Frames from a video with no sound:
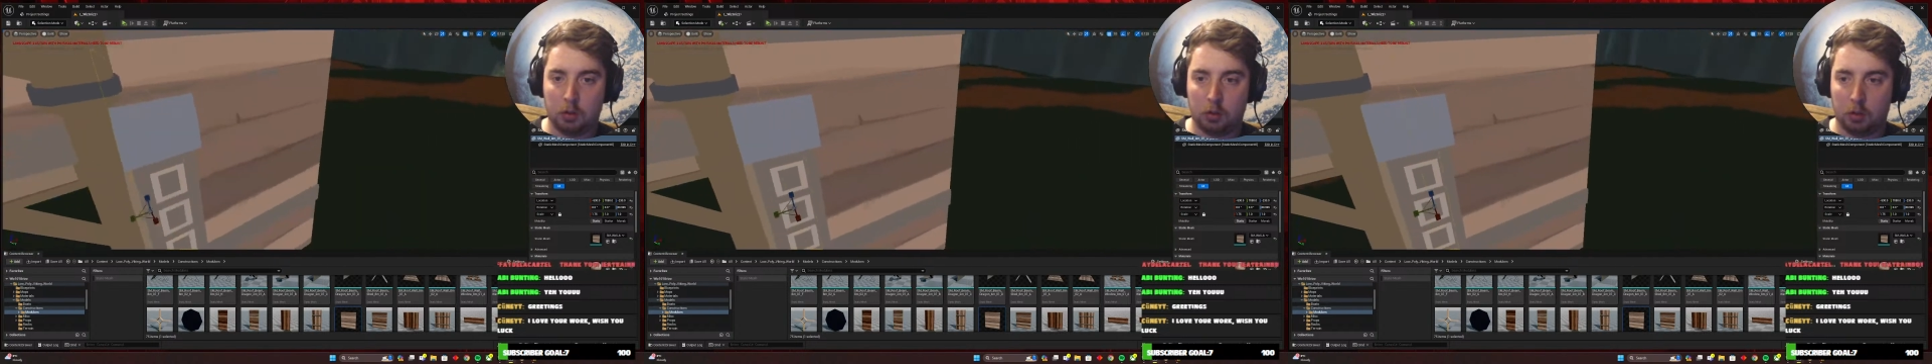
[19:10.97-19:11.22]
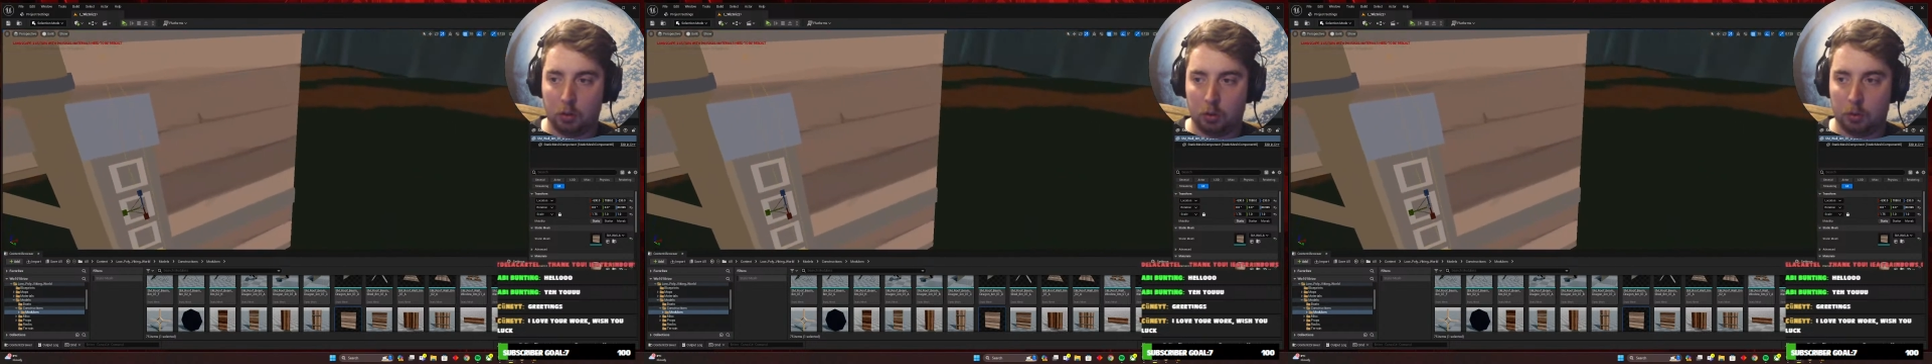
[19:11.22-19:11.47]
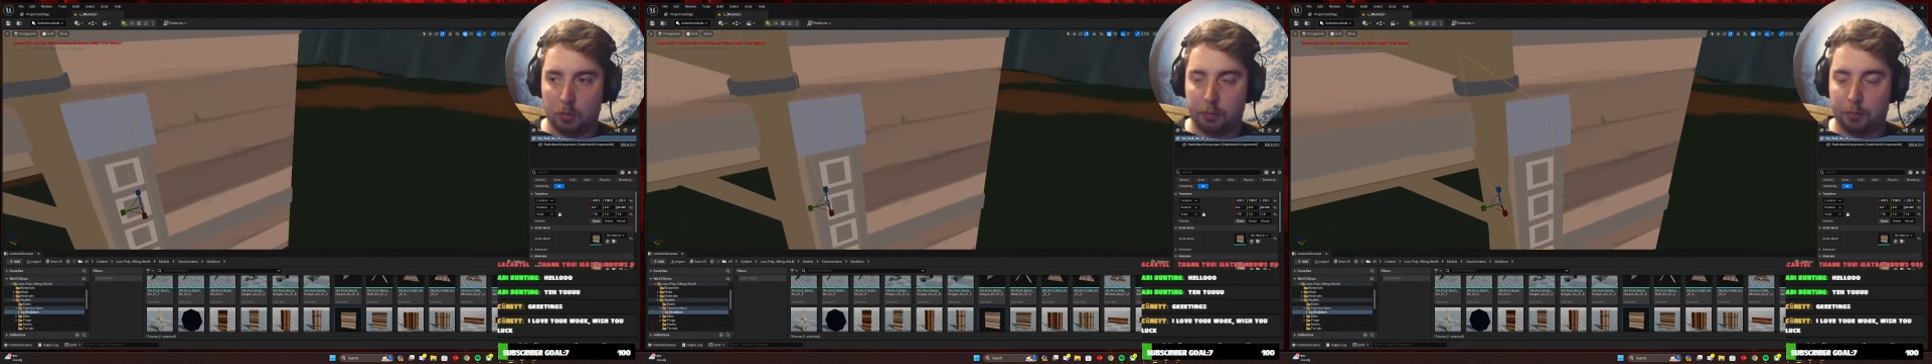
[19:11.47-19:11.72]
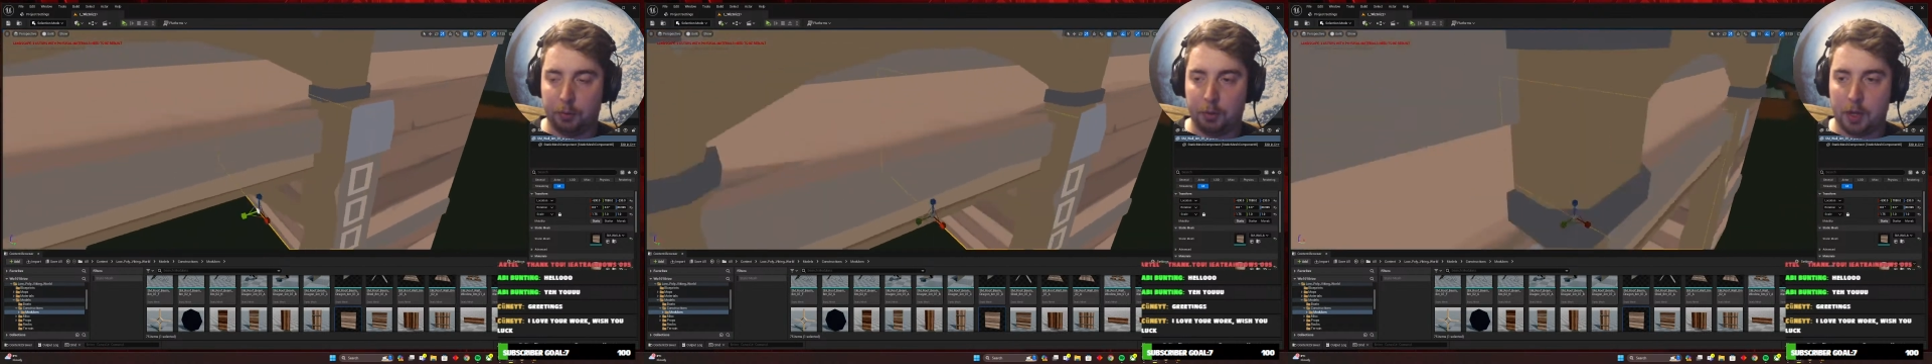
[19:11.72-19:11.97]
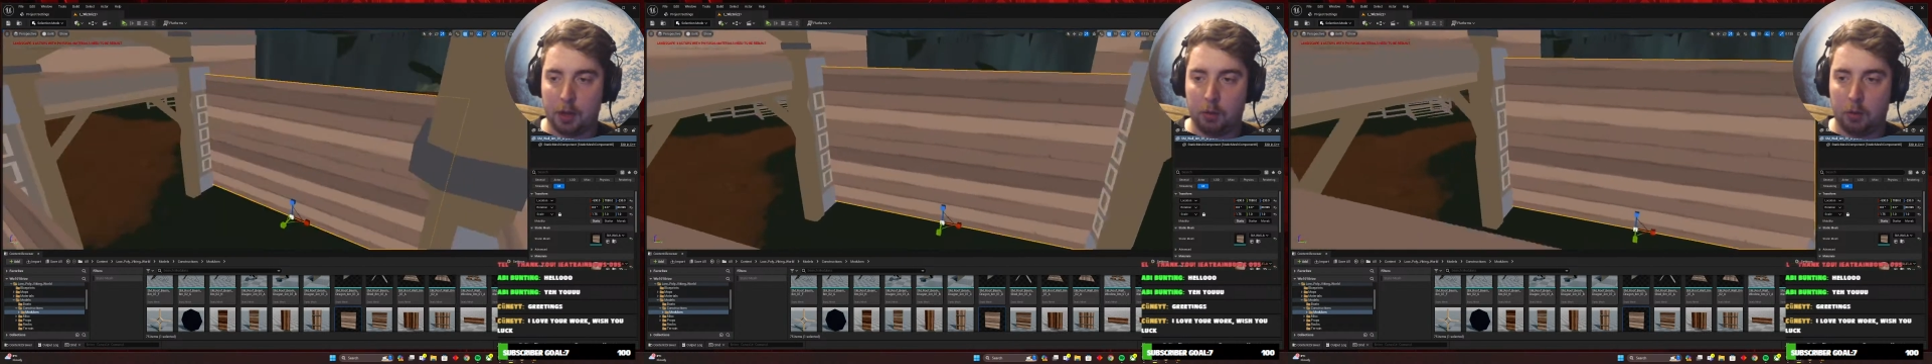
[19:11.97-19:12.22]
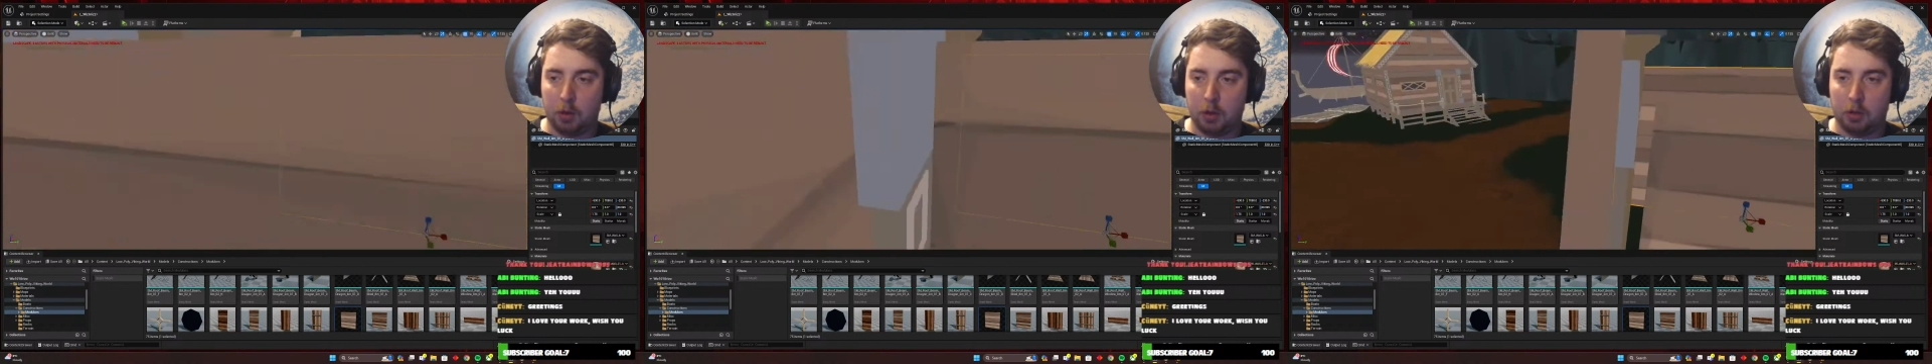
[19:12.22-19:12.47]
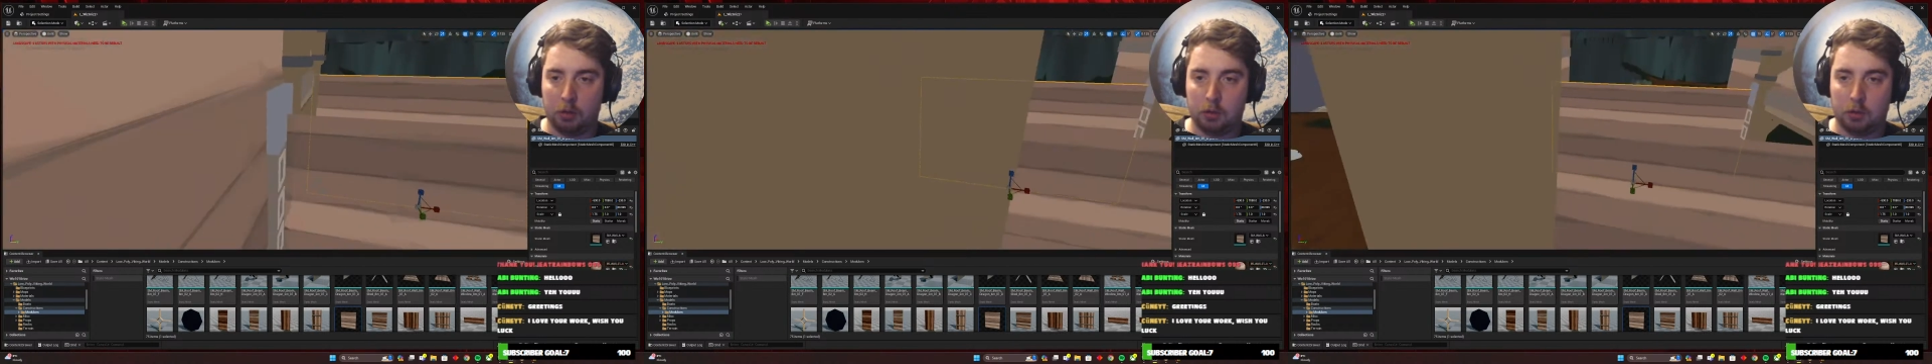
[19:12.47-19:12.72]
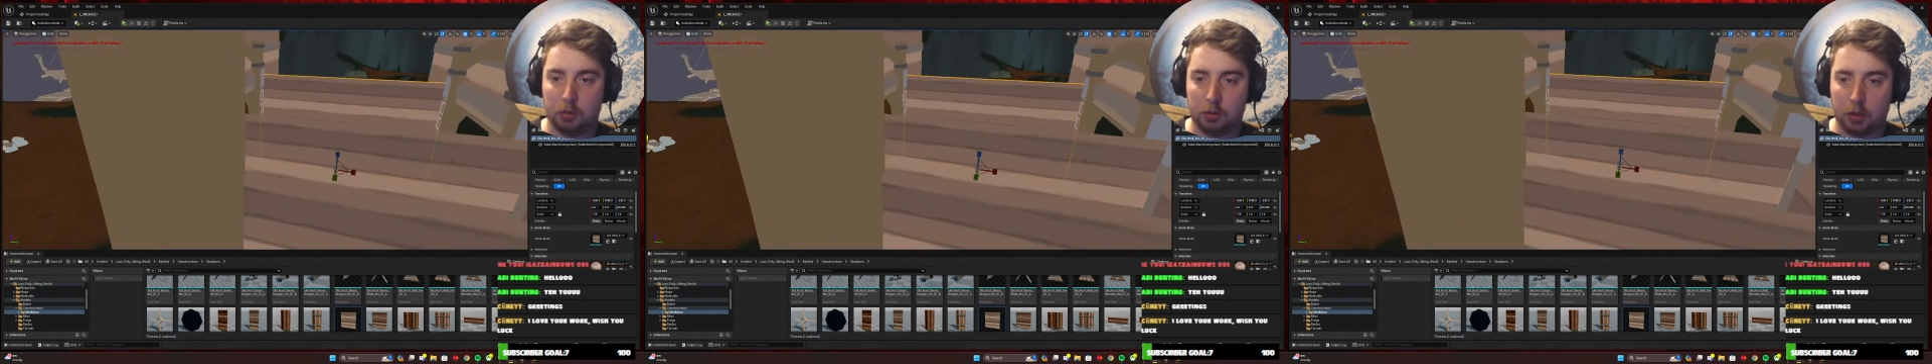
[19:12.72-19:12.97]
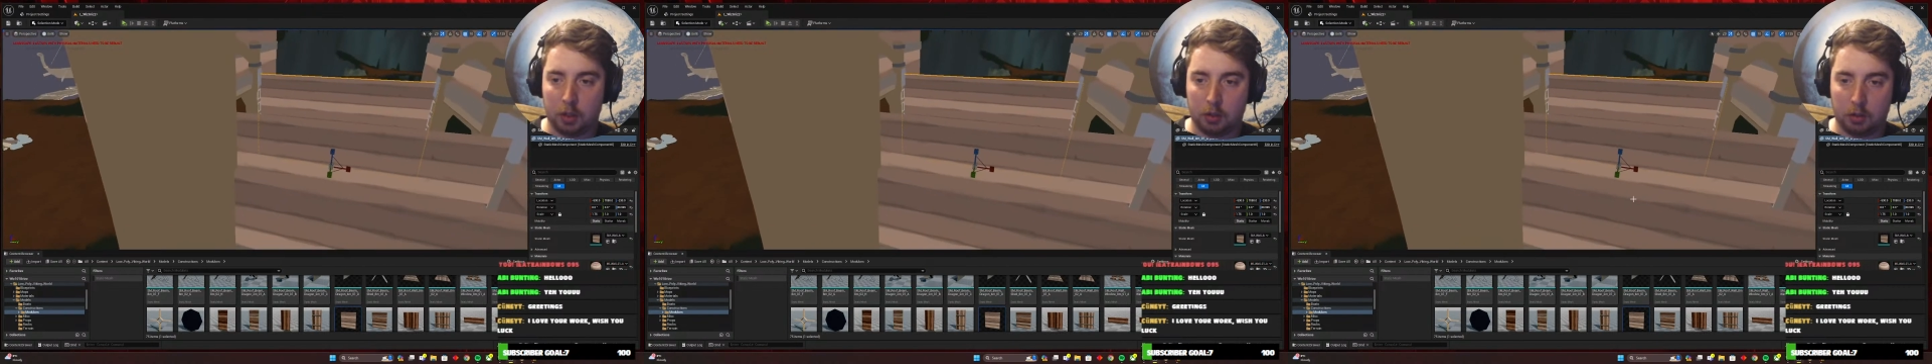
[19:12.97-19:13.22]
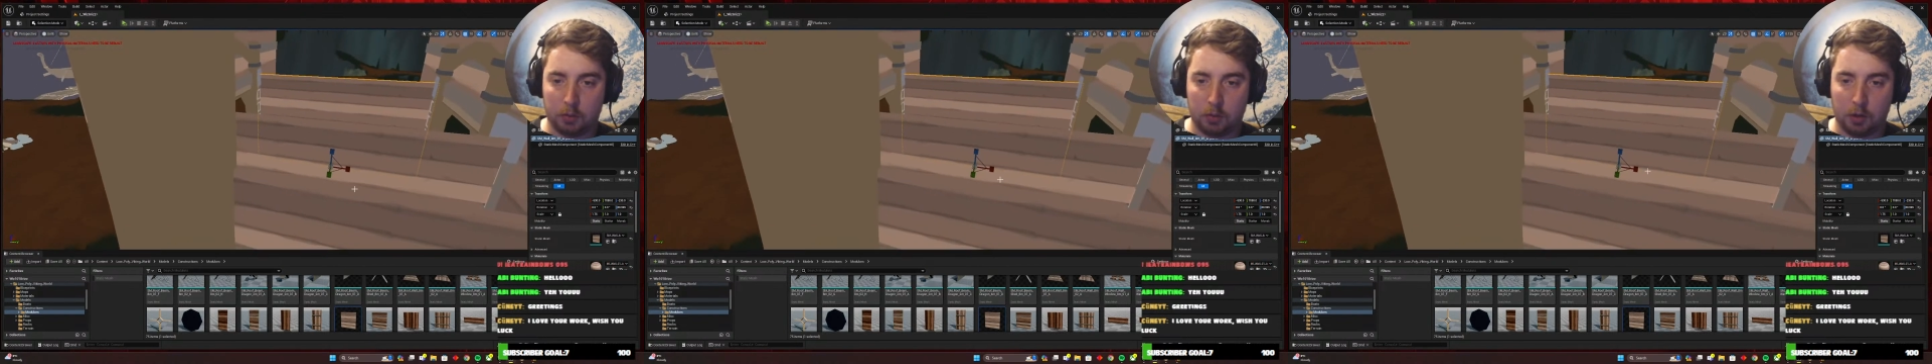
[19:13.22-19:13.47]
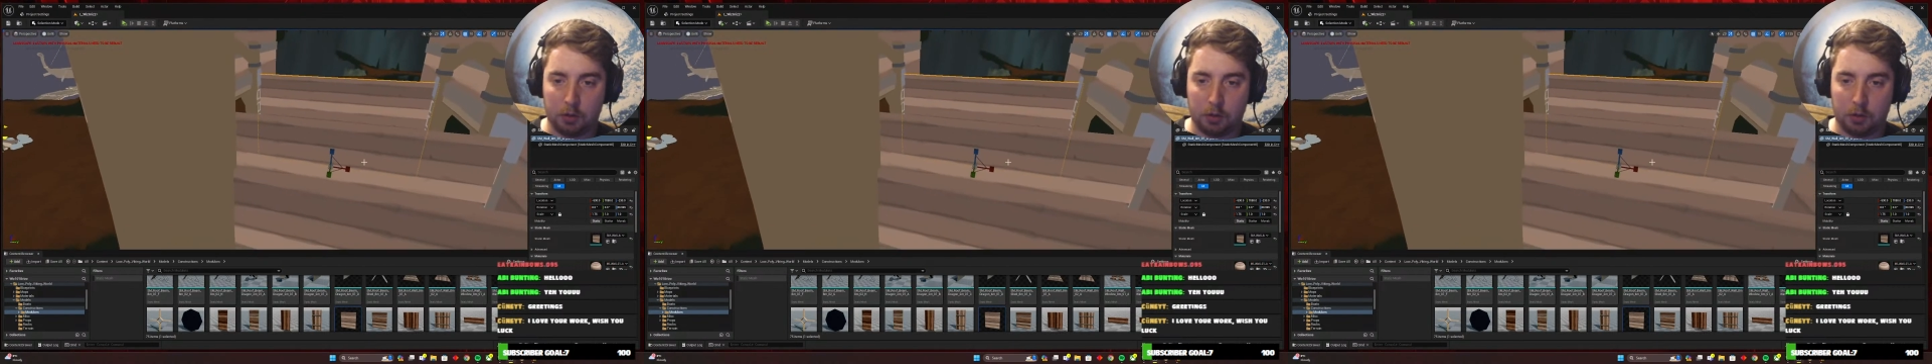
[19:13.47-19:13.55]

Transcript: You're not coming through now though, are you? No, that's fine.